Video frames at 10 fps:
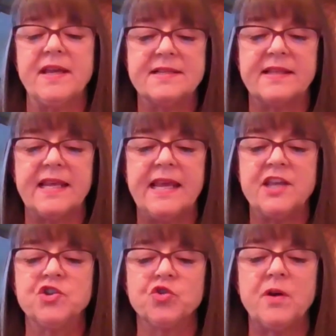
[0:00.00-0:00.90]
is the
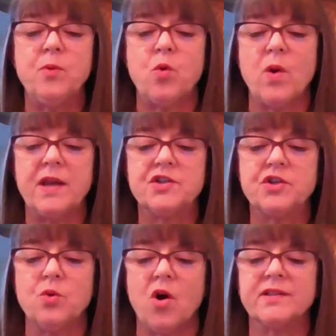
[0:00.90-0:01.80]
entry point
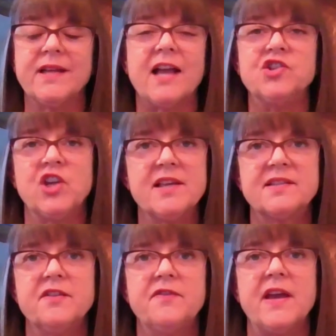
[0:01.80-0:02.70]
to our
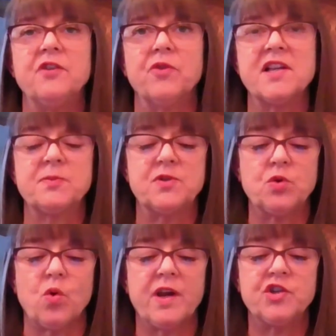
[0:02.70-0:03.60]
digestive and
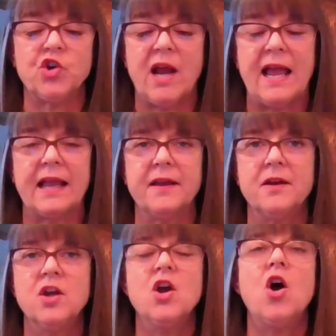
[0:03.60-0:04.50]
respiratory tract.
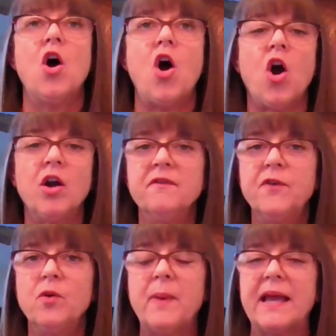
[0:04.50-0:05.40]

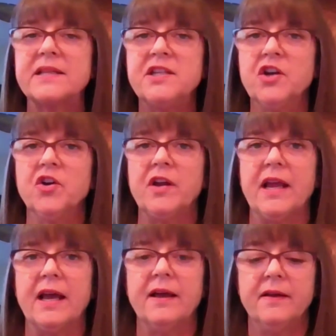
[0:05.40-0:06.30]
Harmful
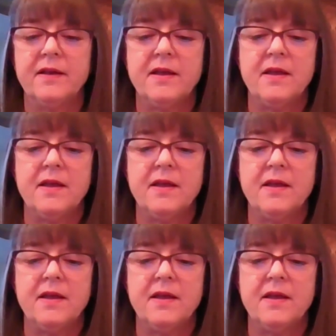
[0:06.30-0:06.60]
bacteria